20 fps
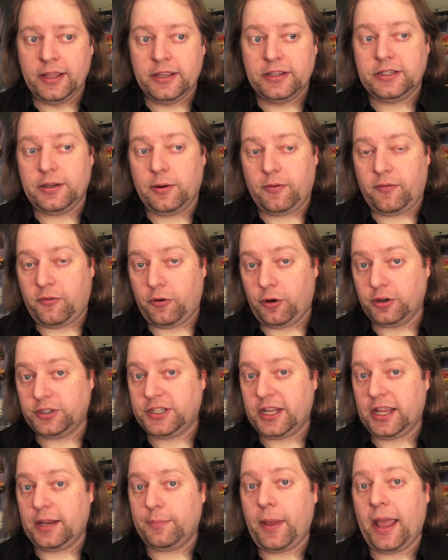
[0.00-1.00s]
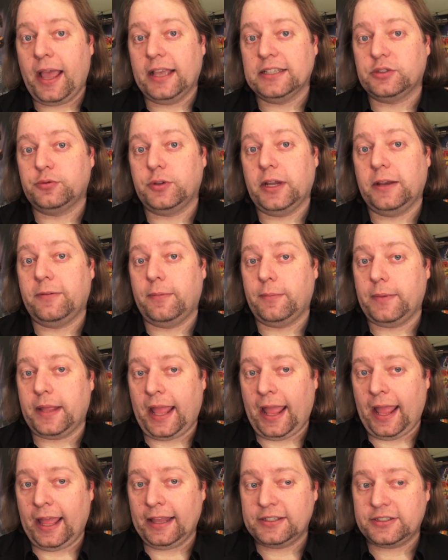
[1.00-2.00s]
she unfortunately had passed away from
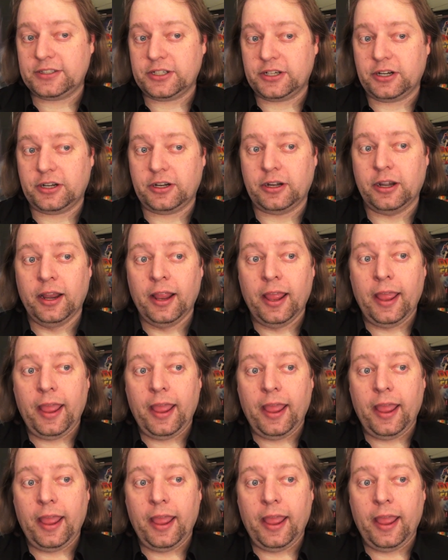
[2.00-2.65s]
cancer,